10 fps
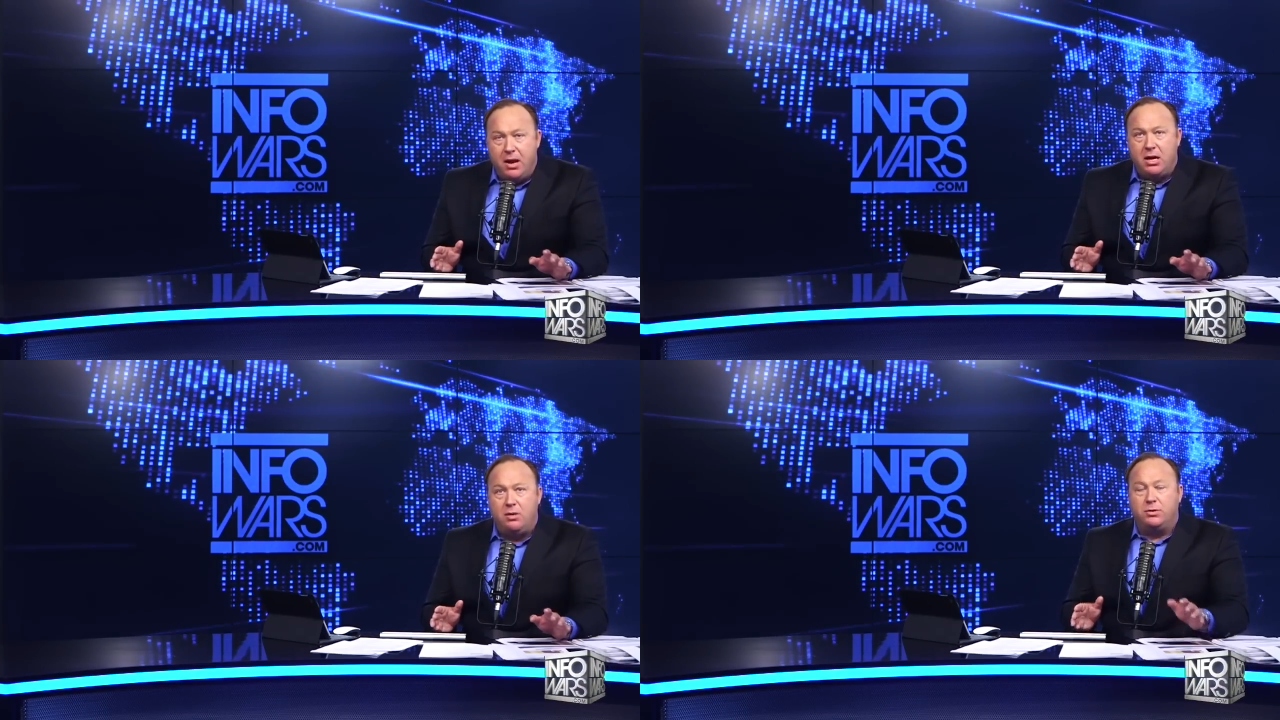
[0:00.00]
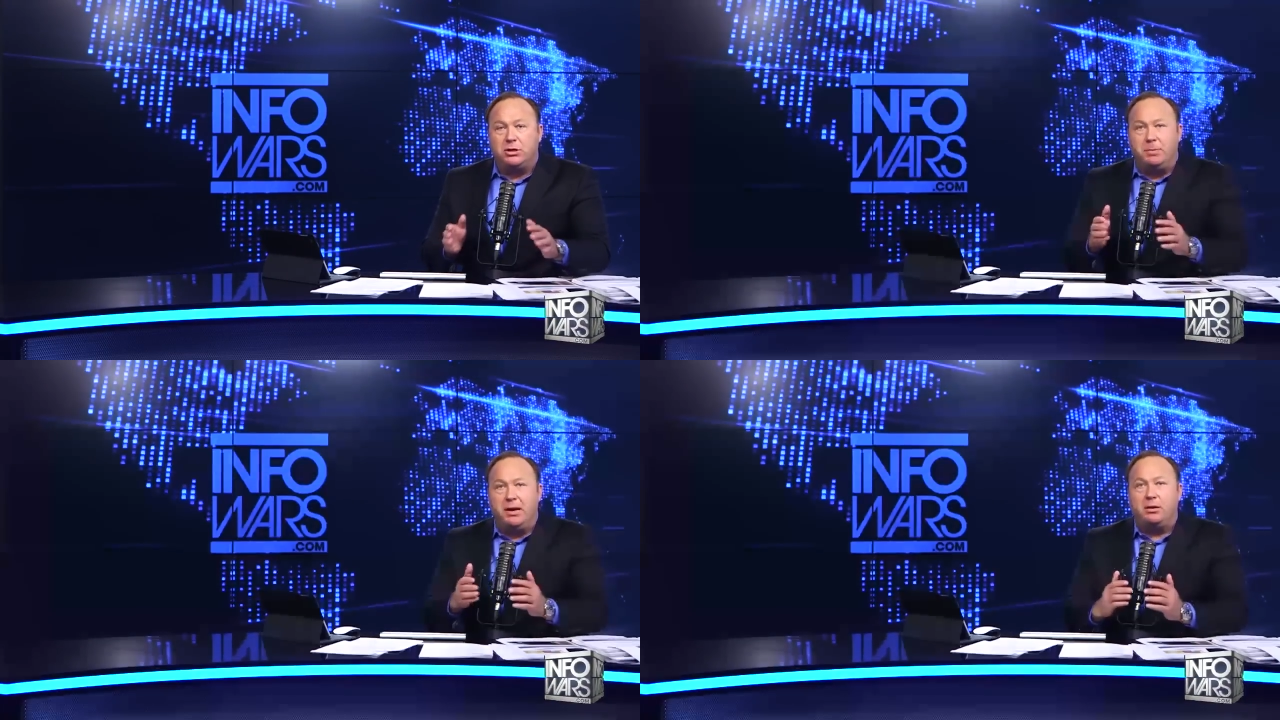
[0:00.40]
then he would
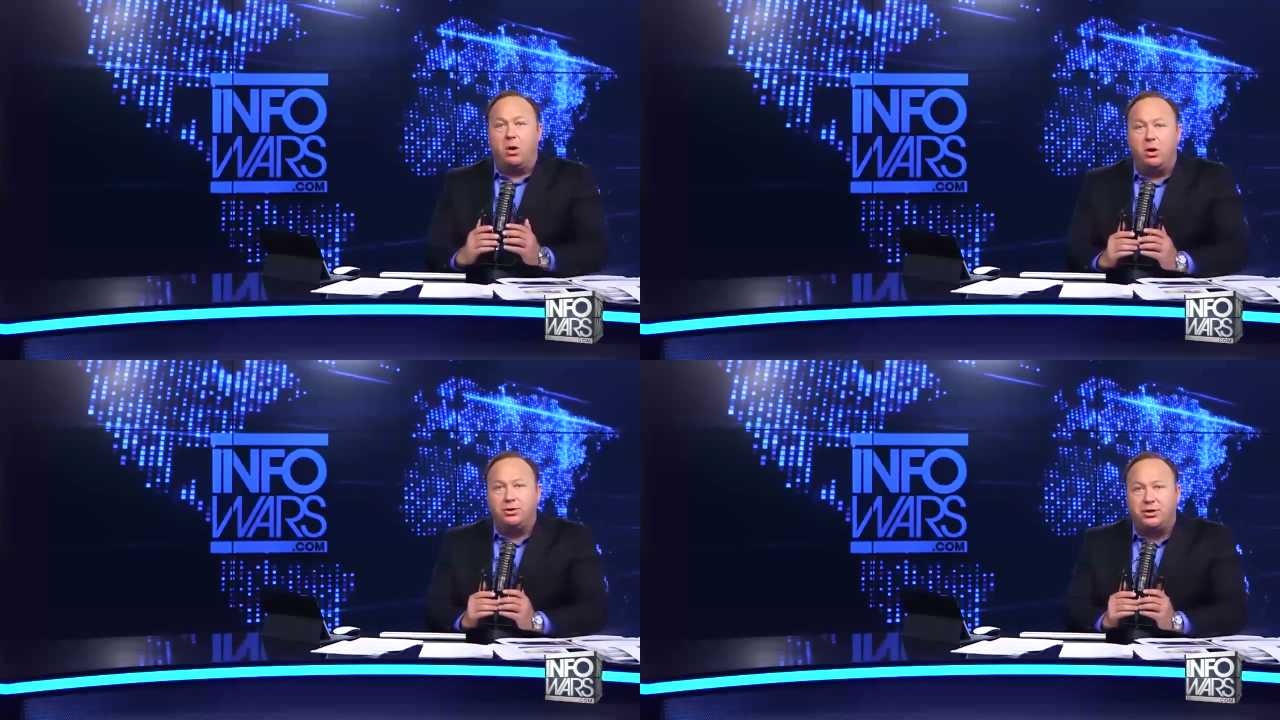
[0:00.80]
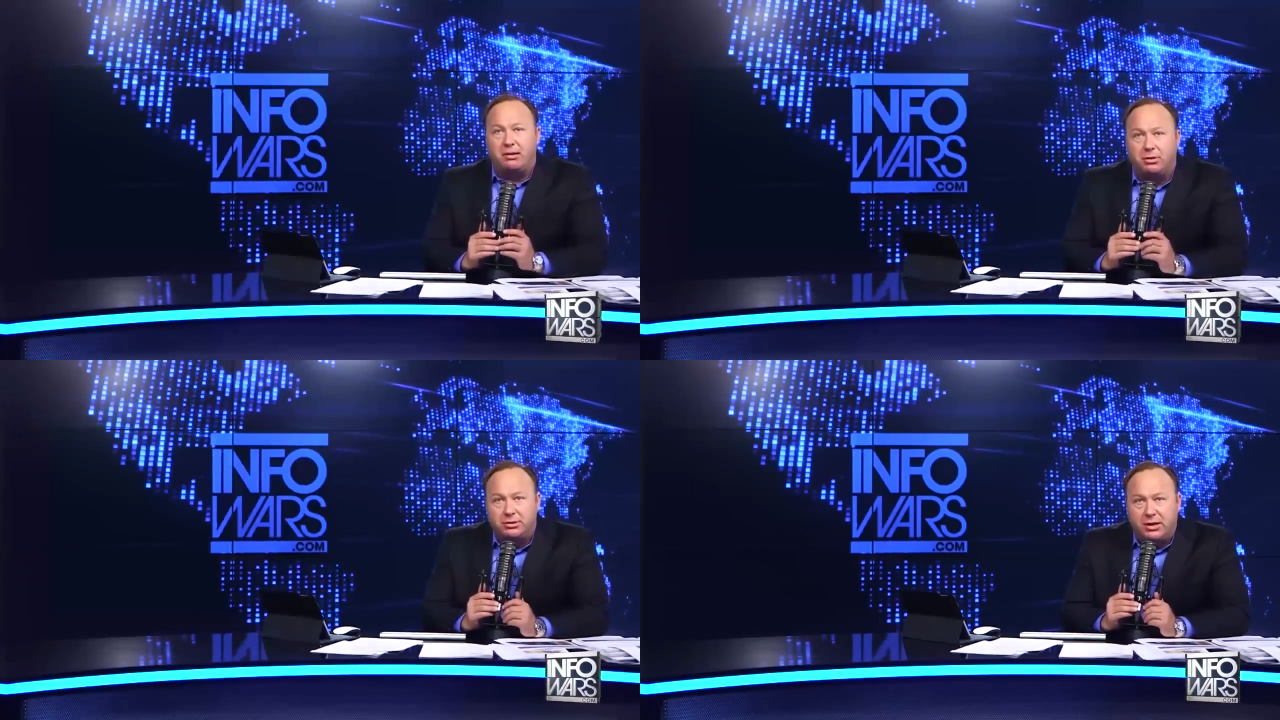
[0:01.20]
spend whole
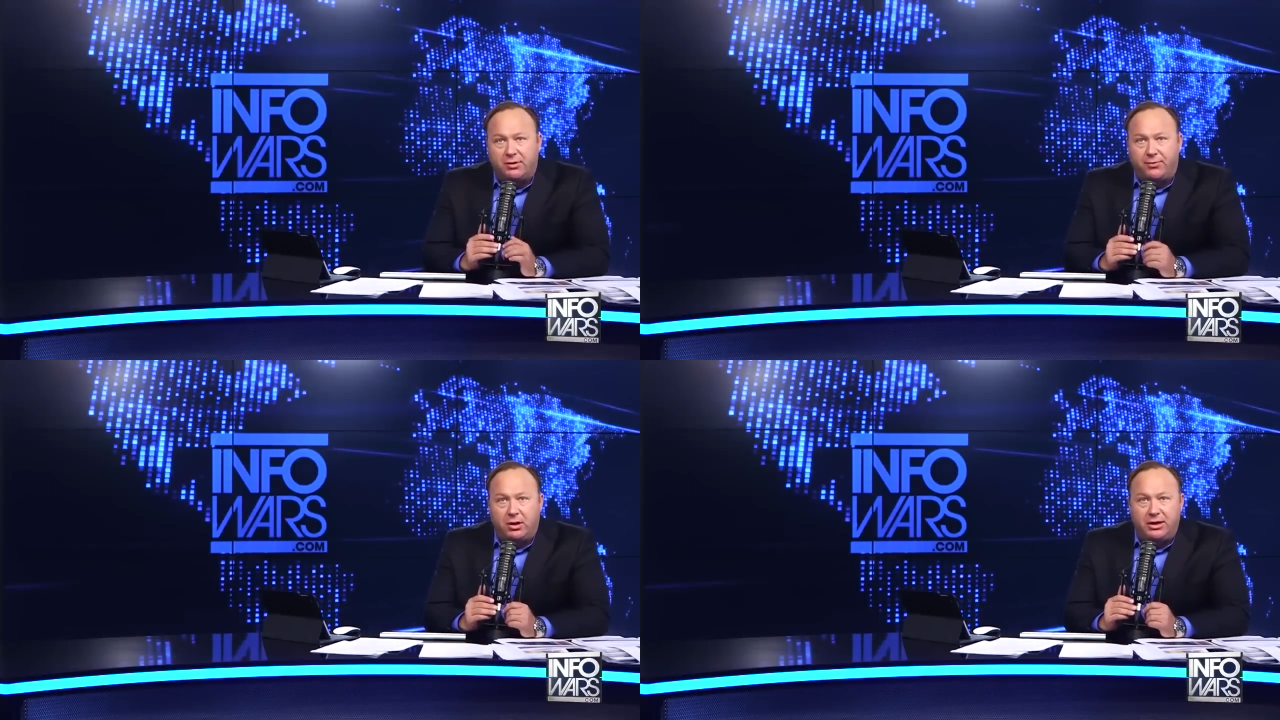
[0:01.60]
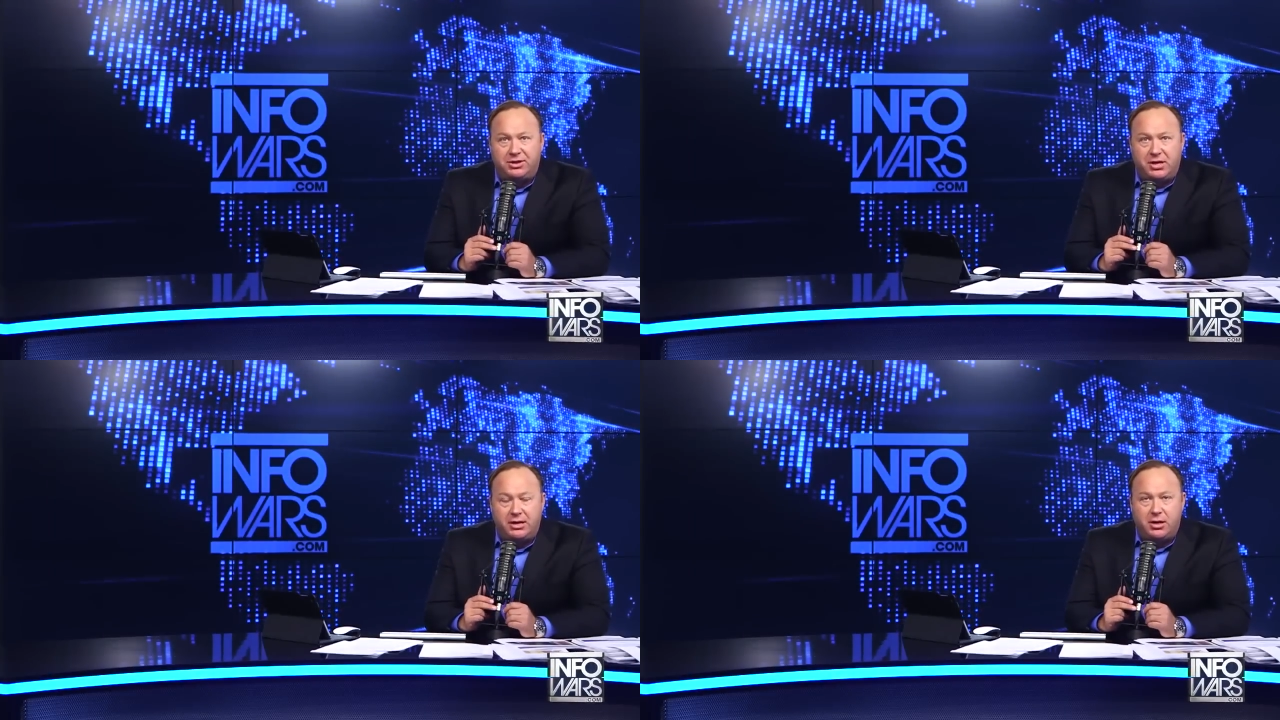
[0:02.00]
summers there for at
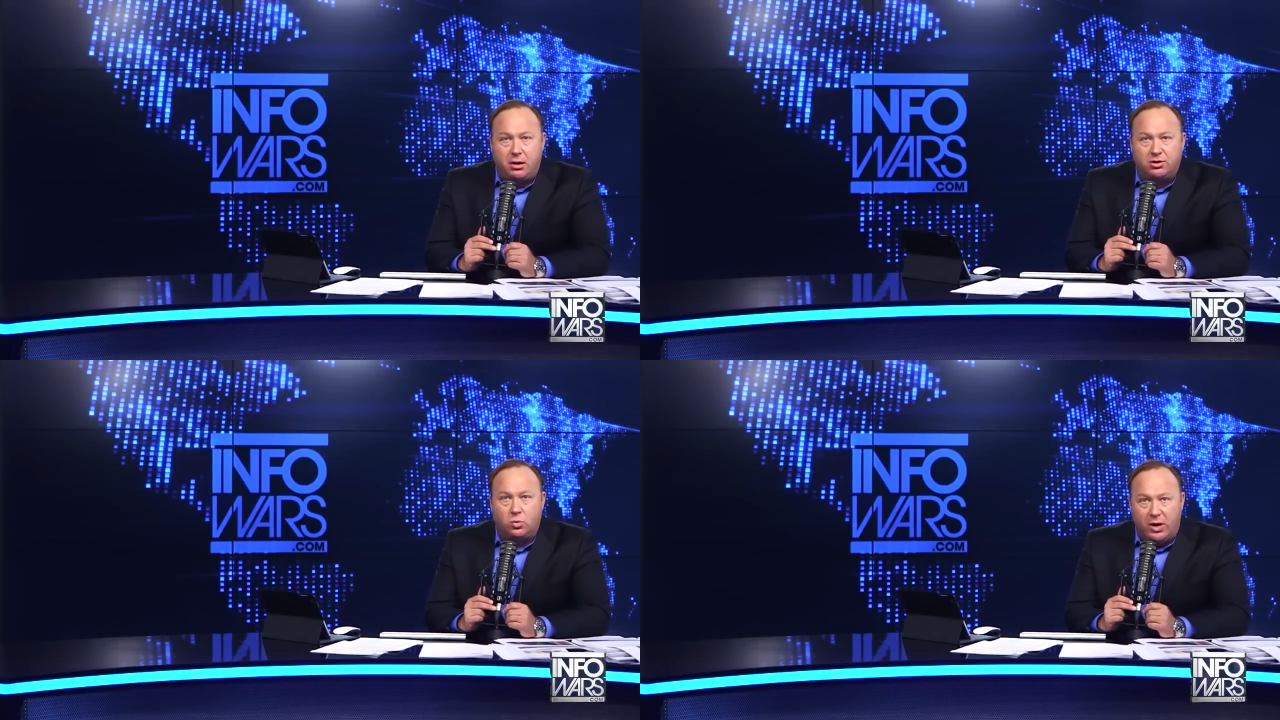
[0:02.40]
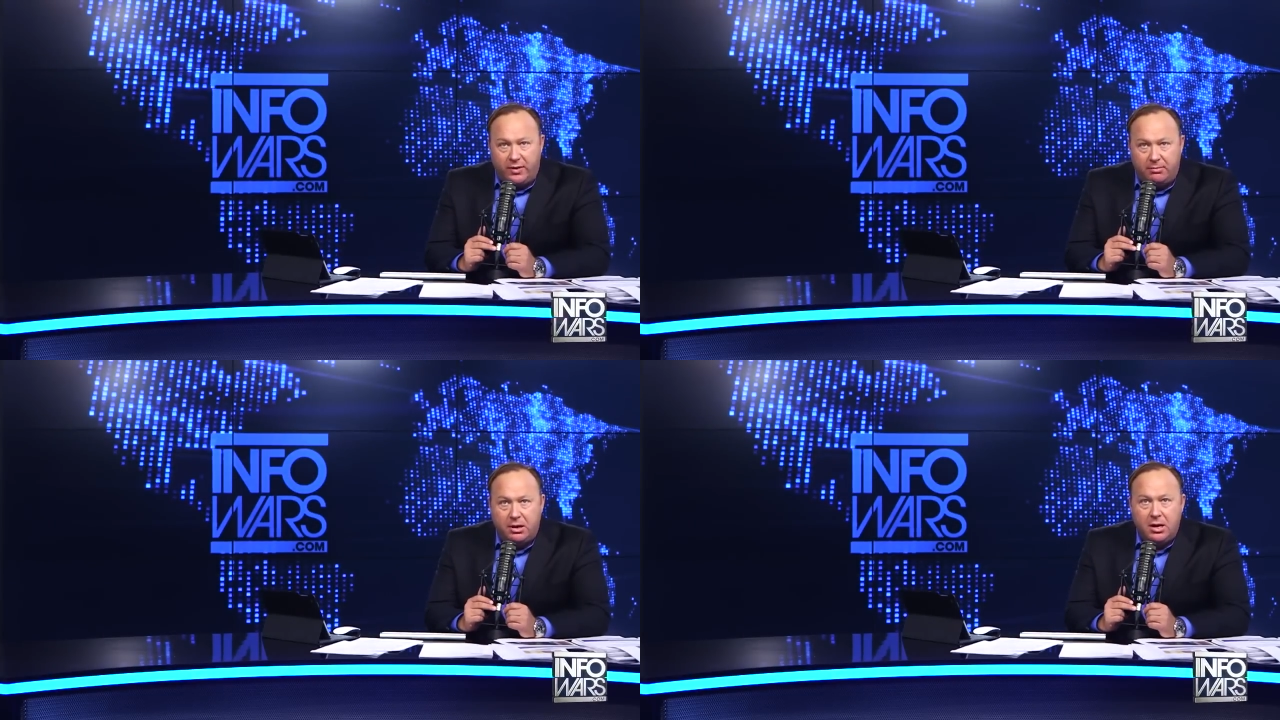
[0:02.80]
least 10 years with
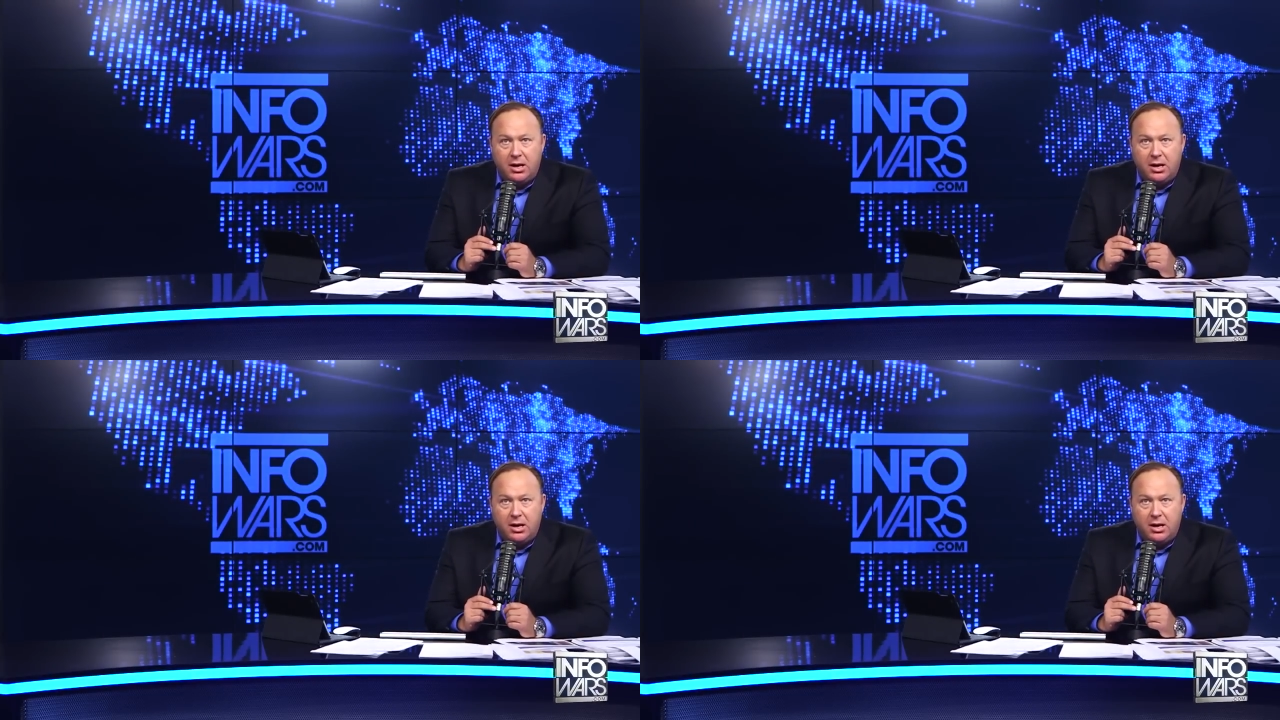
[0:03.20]
him.